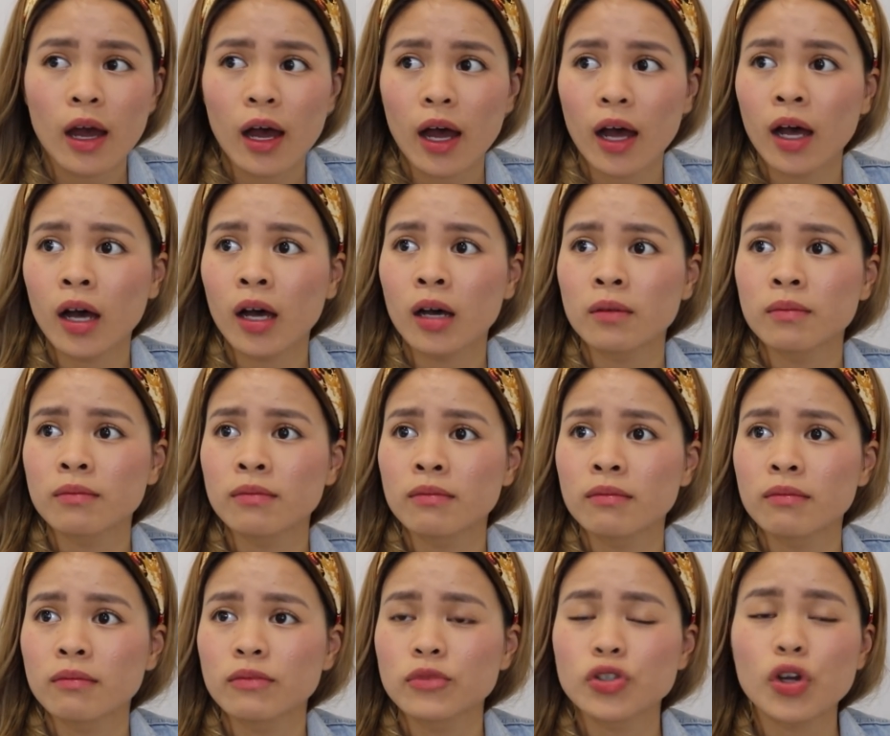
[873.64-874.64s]
Um,
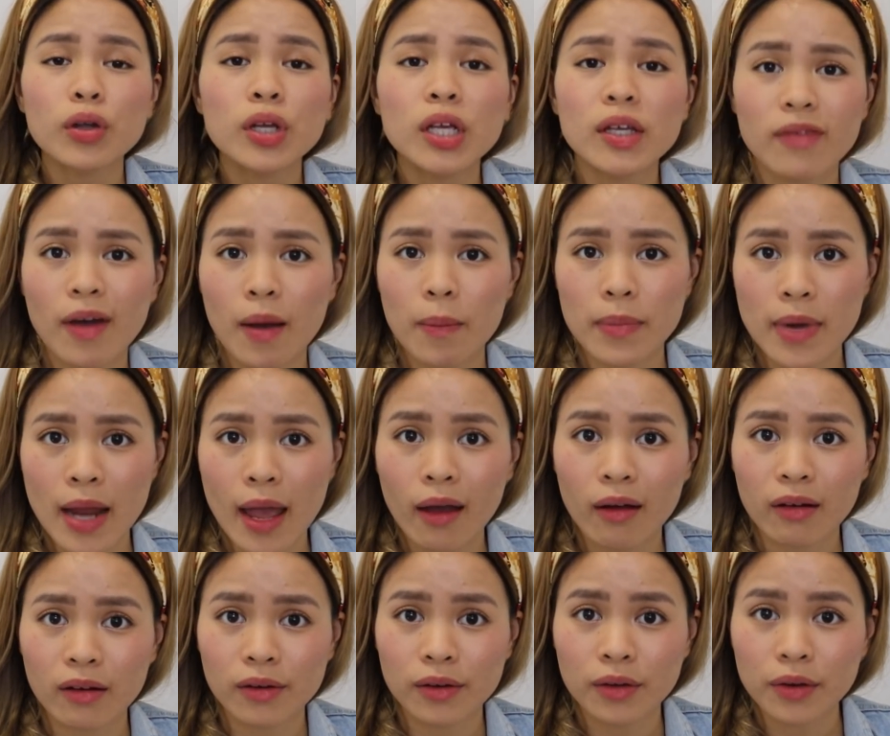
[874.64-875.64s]
don't give up
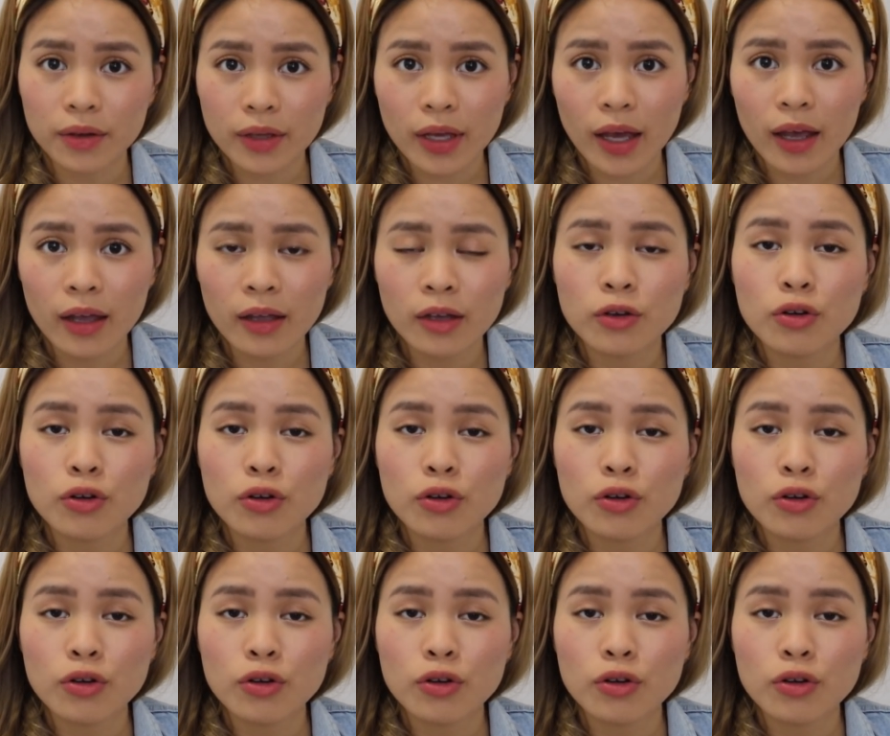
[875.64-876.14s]
now, okay?